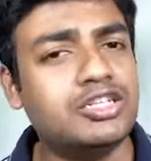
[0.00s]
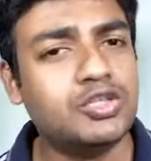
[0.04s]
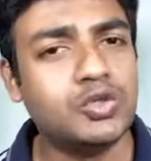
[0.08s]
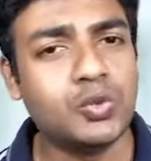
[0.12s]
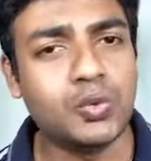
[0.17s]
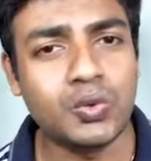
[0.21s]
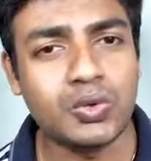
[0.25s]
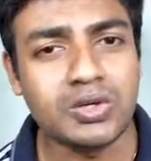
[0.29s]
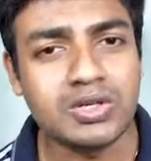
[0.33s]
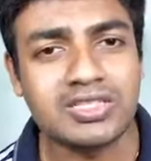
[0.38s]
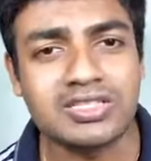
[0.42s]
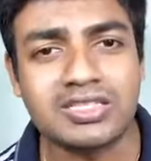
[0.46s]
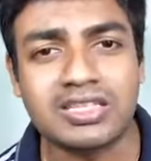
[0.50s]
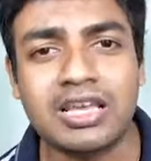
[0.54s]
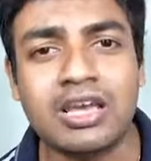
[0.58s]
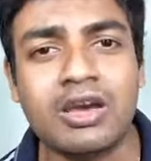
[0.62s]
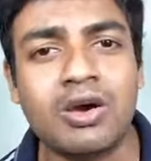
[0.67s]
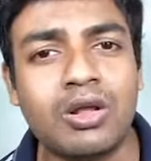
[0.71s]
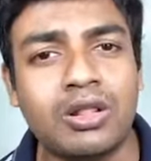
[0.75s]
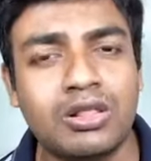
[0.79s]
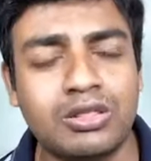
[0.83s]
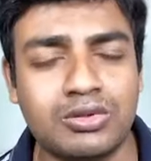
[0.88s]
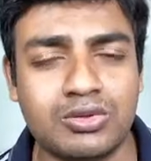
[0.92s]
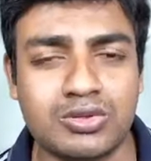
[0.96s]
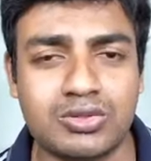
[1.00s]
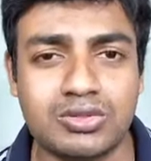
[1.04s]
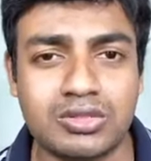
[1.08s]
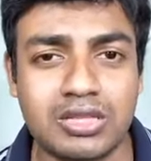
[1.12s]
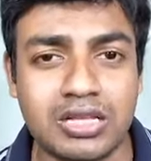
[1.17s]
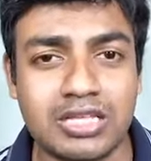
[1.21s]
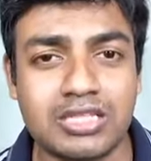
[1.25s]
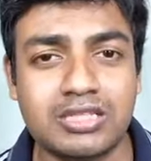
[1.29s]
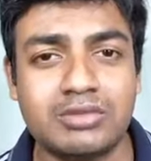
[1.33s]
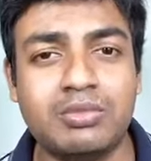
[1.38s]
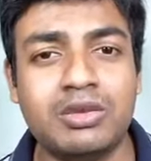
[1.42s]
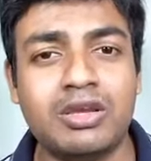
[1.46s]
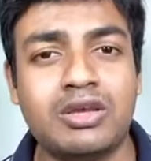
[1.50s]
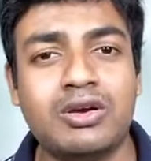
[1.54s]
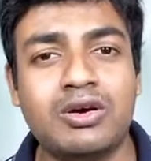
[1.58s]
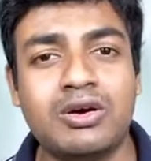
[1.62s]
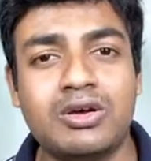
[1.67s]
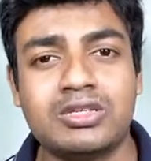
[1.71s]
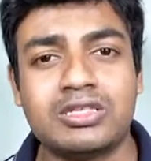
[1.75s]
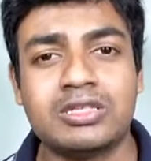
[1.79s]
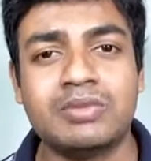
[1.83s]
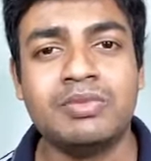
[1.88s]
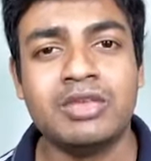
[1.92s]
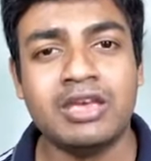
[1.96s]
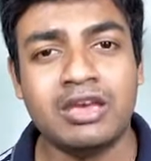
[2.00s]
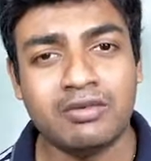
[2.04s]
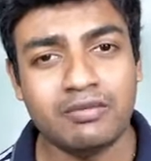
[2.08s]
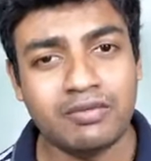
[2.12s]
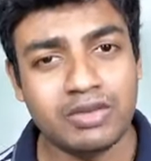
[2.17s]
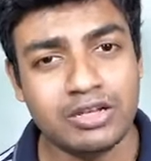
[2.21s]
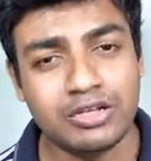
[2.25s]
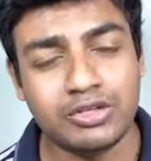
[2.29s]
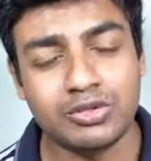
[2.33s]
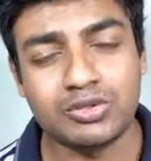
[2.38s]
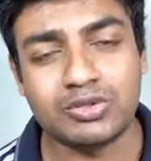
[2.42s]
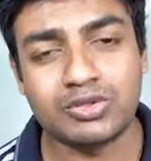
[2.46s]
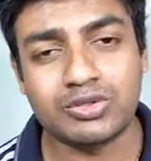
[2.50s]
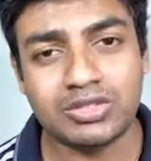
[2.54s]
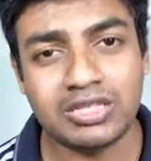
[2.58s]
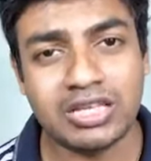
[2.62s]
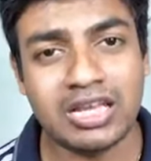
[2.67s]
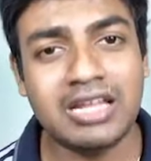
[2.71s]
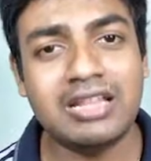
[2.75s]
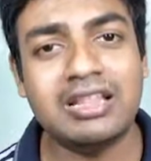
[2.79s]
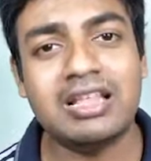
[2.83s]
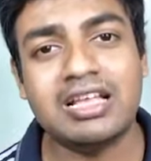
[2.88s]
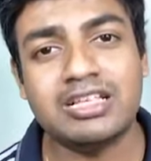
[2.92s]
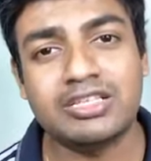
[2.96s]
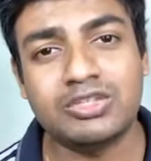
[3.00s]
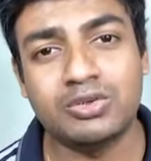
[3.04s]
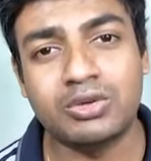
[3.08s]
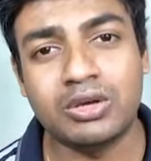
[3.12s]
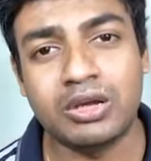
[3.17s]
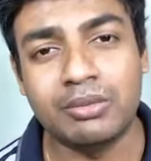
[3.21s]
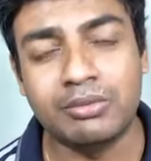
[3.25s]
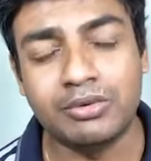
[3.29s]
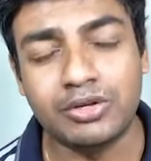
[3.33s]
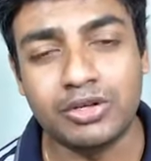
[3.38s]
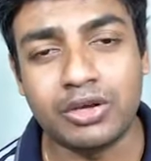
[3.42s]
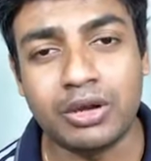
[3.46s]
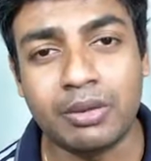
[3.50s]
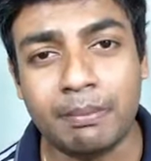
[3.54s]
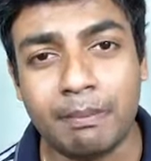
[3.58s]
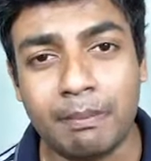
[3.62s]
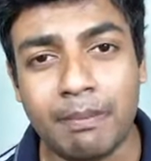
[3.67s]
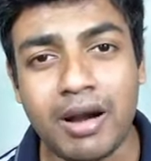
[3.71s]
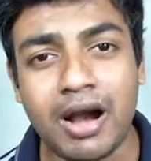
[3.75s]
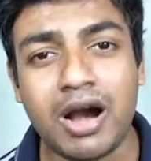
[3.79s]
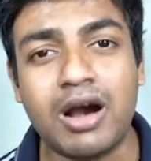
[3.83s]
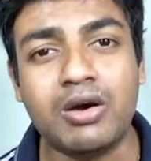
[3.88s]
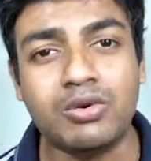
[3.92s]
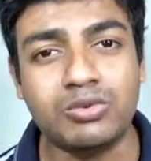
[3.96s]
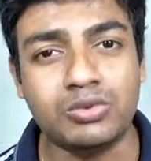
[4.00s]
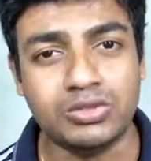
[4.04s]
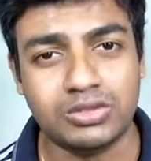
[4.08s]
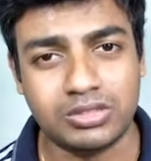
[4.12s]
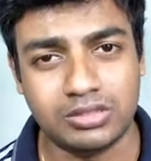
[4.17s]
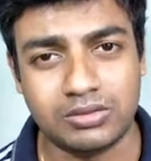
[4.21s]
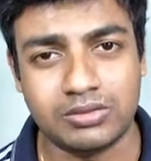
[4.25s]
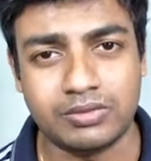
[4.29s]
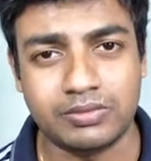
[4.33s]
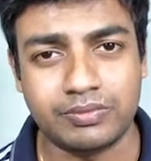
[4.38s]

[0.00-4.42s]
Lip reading: don't say all those things, because when you say this, you are bound.